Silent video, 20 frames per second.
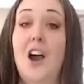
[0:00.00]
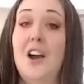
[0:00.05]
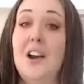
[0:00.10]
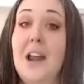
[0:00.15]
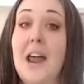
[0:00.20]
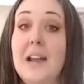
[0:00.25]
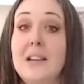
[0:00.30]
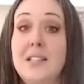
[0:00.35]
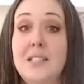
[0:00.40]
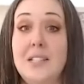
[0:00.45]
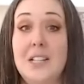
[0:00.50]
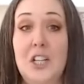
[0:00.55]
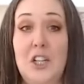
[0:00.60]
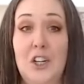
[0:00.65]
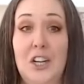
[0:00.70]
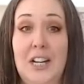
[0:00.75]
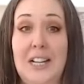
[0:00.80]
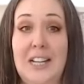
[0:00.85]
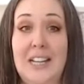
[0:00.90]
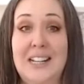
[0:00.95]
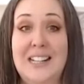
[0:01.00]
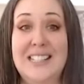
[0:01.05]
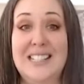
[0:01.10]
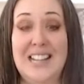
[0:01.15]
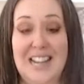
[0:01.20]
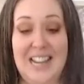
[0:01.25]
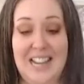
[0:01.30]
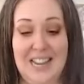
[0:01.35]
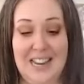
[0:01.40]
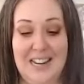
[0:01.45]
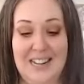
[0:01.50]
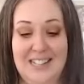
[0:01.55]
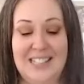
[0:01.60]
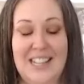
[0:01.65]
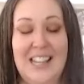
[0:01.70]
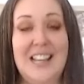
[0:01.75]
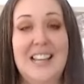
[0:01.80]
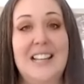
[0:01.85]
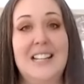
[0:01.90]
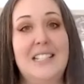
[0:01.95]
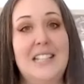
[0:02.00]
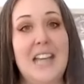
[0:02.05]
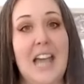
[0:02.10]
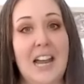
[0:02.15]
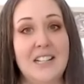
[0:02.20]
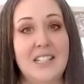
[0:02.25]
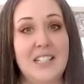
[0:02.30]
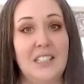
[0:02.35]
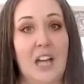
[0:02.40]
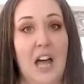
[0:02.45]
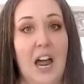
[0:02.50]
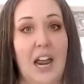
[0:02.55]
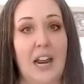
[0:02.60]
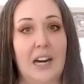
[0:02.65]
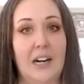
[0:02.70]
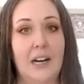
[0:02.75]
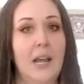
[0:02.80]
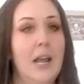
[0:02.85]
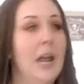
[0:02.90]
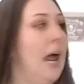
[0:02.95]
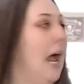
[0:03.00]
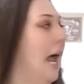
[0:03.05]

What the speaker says: Our next ingredient is dandelion.